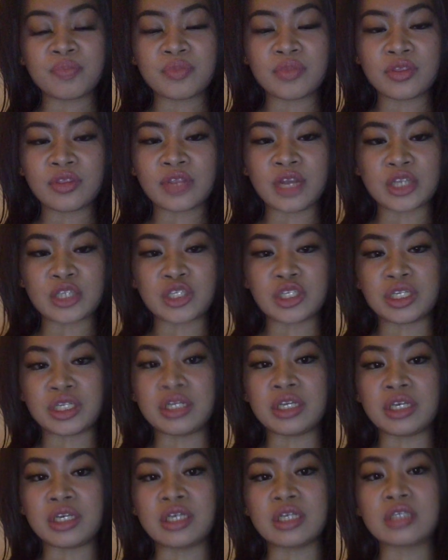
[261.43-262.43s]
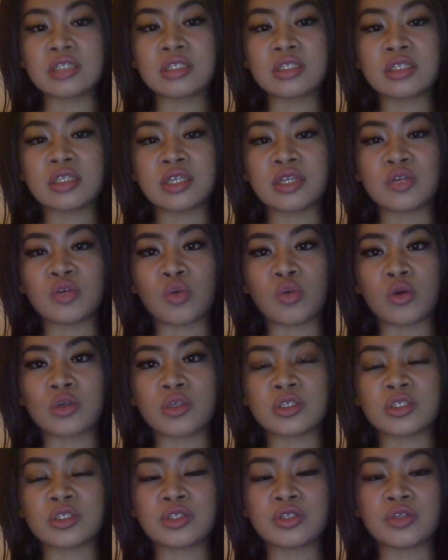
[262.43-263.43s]
needs in
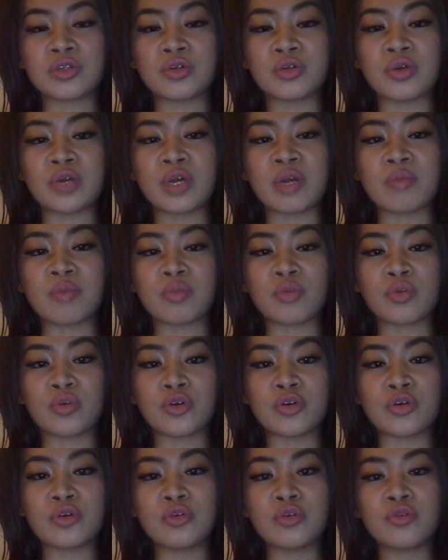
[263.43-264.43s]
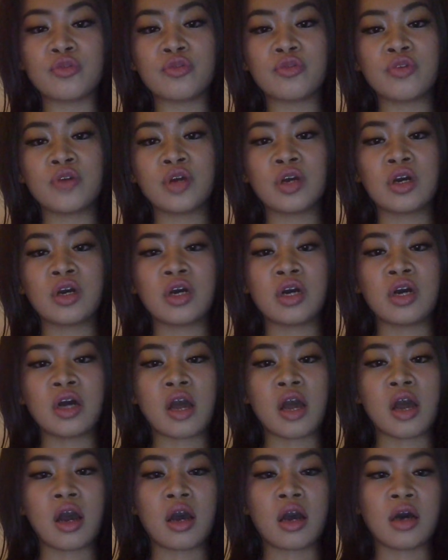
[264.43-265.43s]
order to improve.
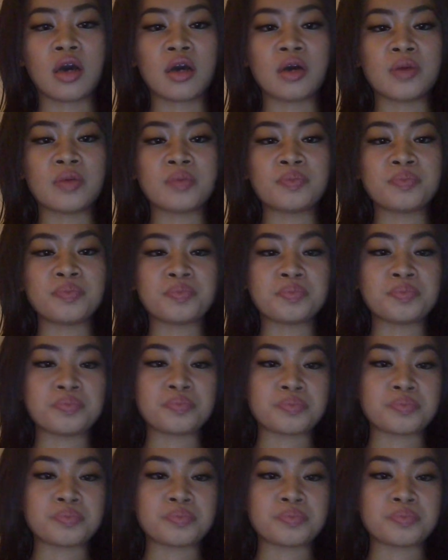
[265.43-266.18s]
At